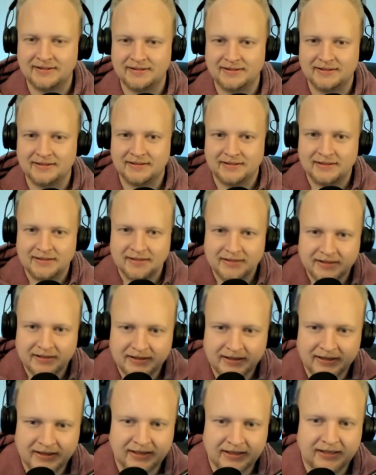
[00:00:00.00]

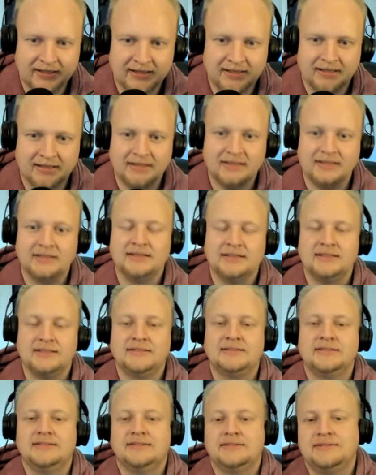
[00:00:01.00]

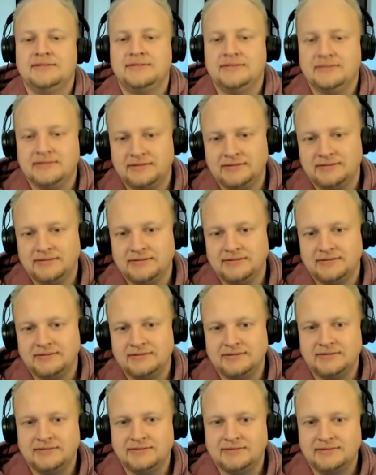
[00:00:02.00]

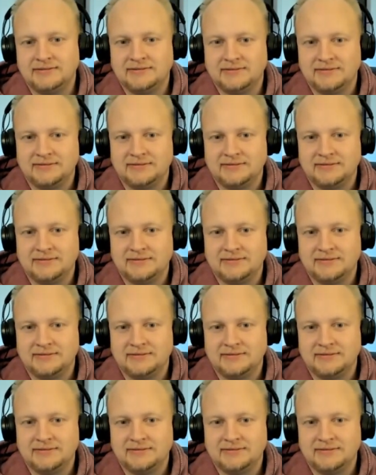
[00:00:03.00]
(silent)